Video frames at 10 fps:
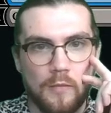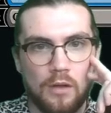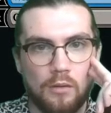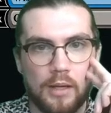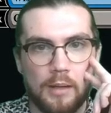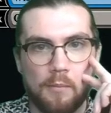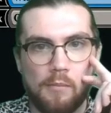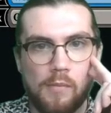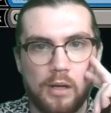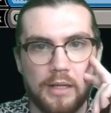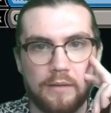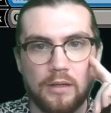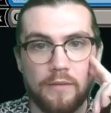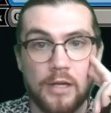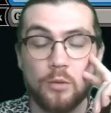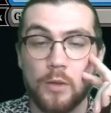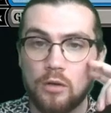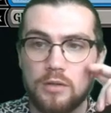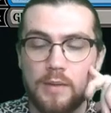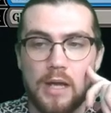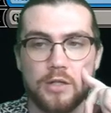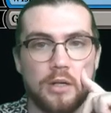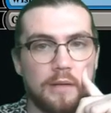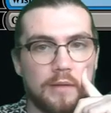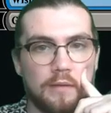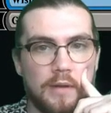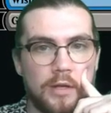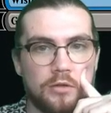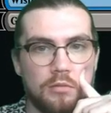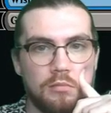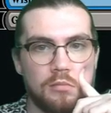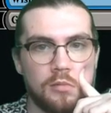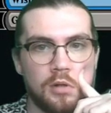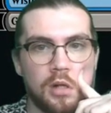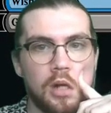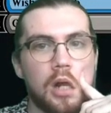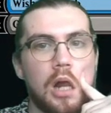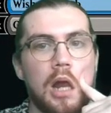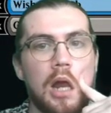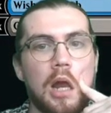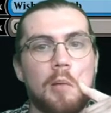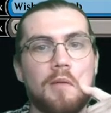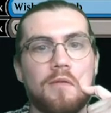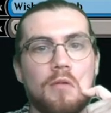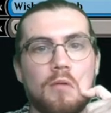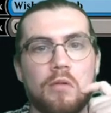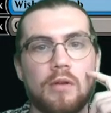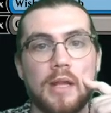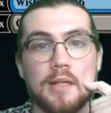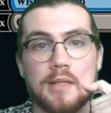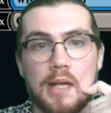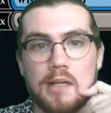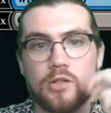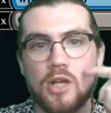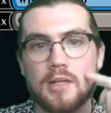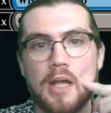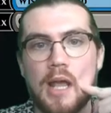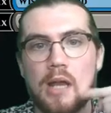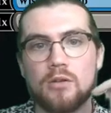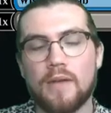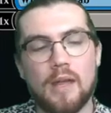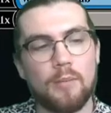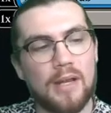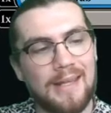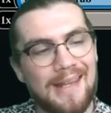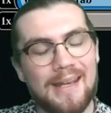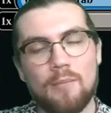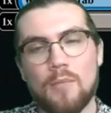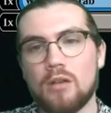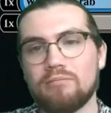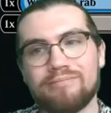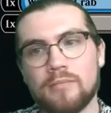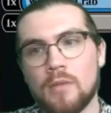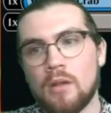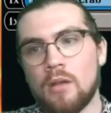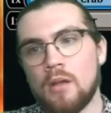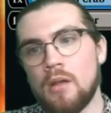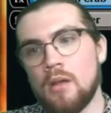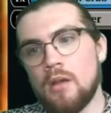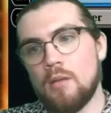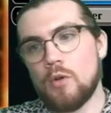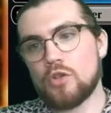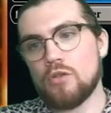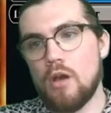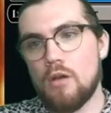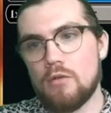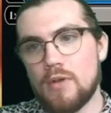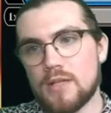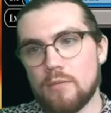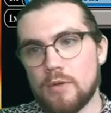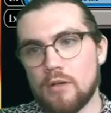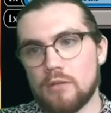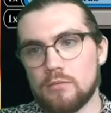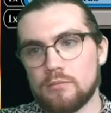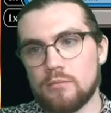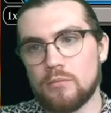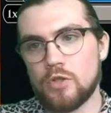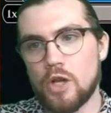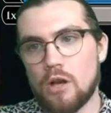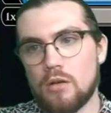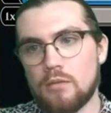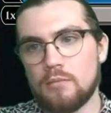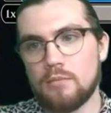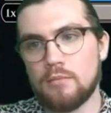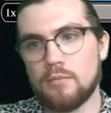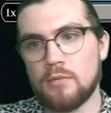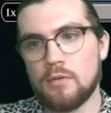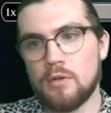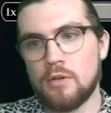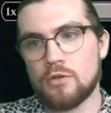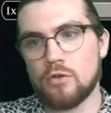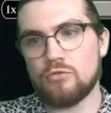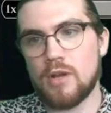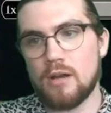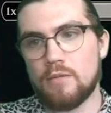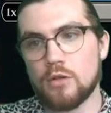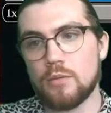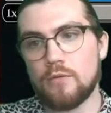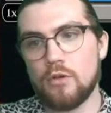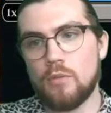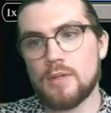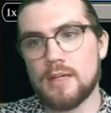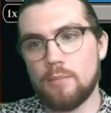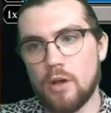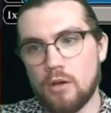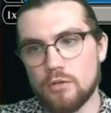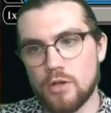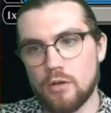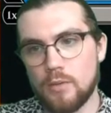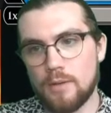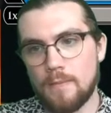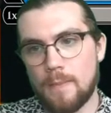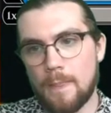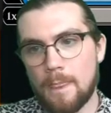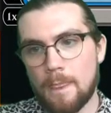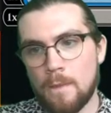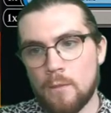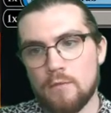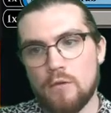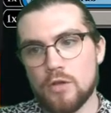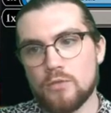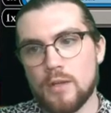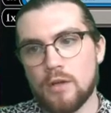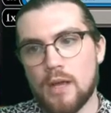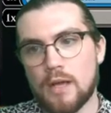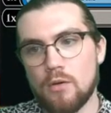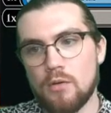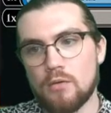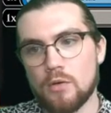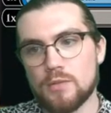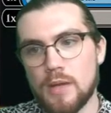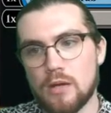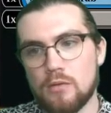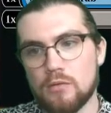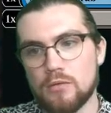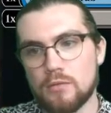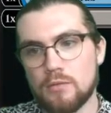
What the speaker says: Okay, Leafkin Avenger. We could splash Leafkin Avenger. A 4/3 is nice. Jeskai Elder's fine, but again, I'm not sure. How aggressive are we looking? Shock, Scorch Dragonfire. So we have good ways to get blockers out of the way. Horizon Reed and Aki Ogre or Spellgorger.